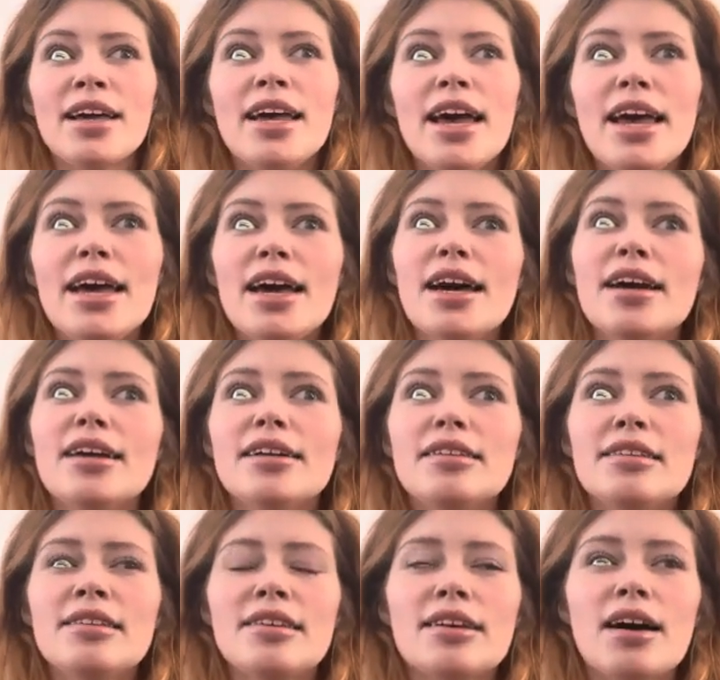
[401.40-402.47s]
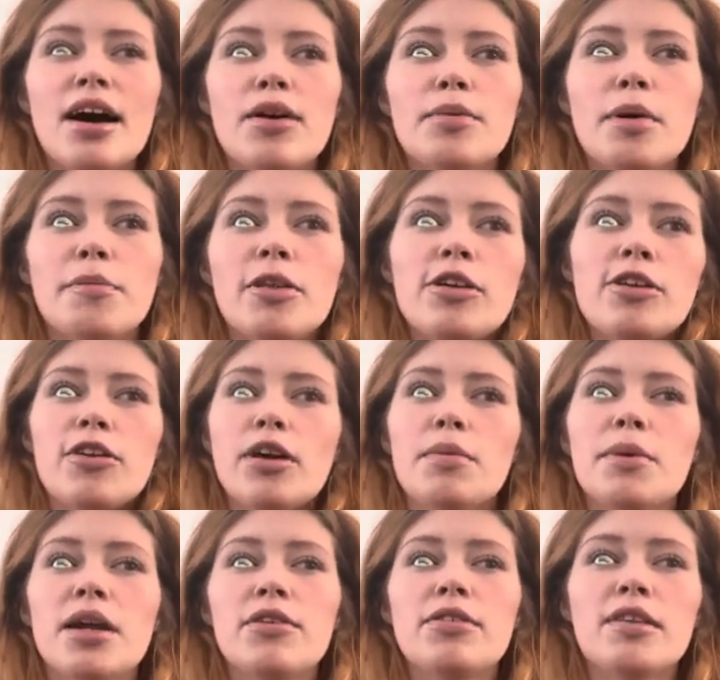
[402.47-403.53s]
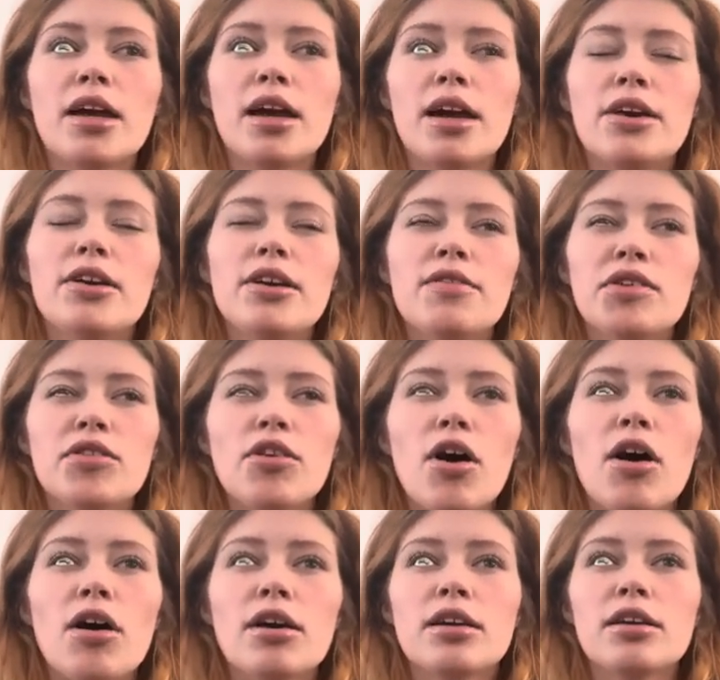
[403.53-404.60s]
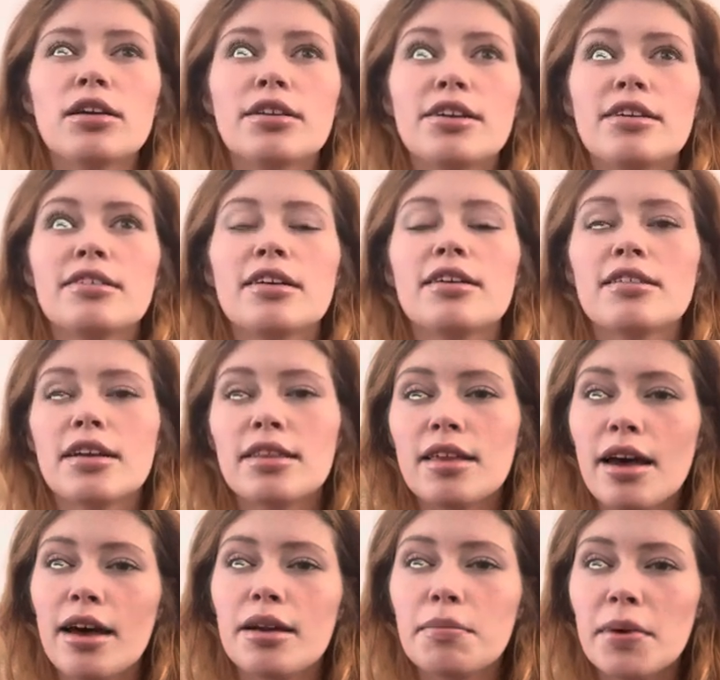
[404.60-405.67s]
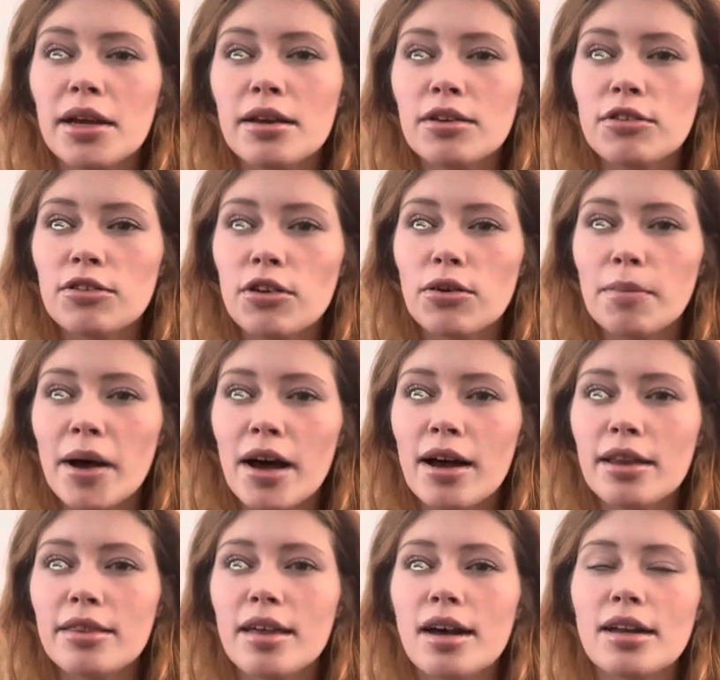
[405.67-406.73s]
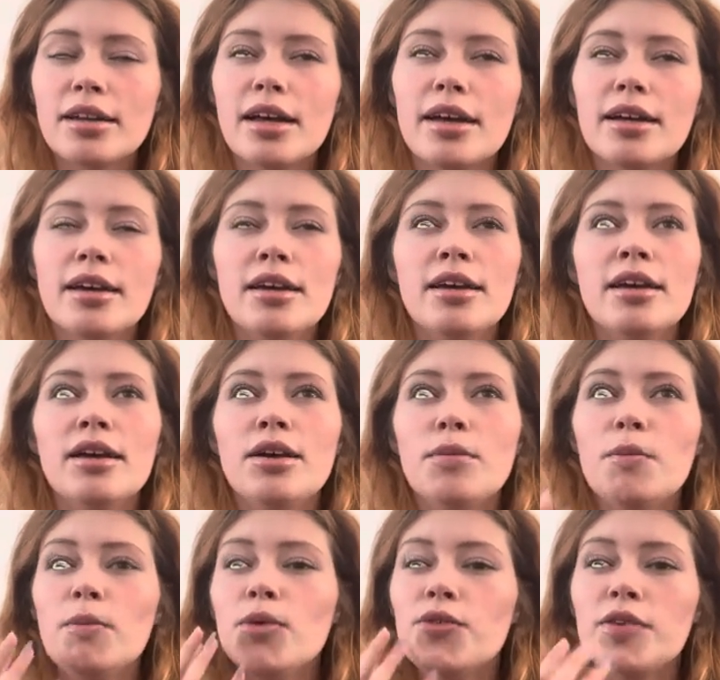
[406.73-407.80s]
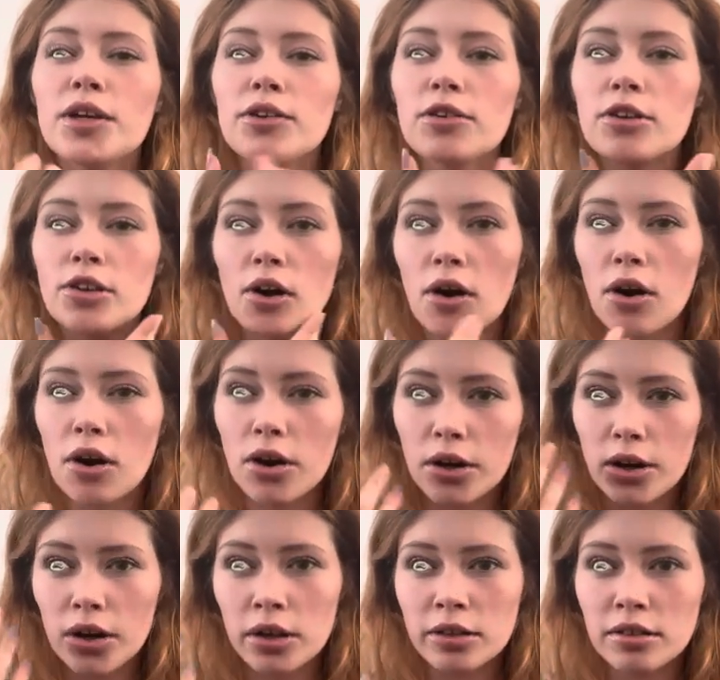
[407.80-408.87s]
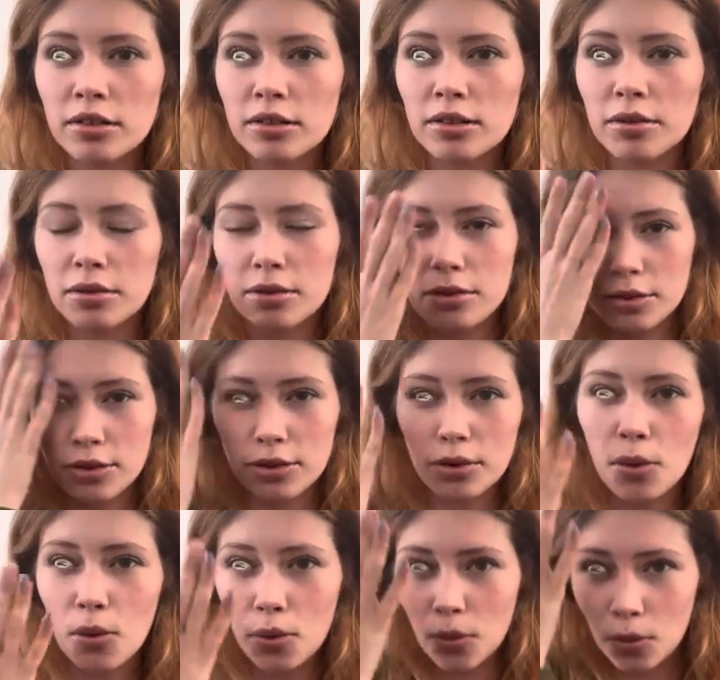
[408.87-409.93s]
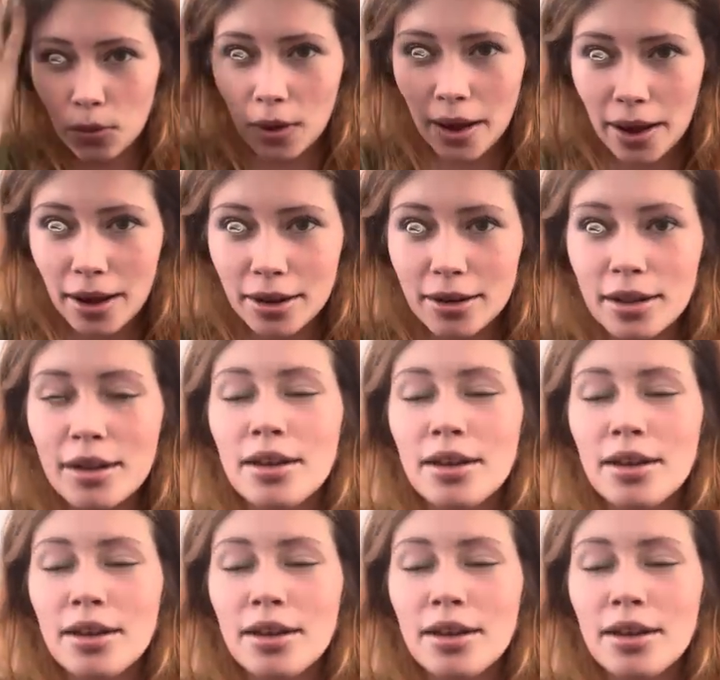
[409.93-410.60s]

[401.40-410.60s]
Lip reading: And I remember they showed up and I was like, I couldn't even talk just because like the head pain is so bad that like moving your jaw hurts your whole head.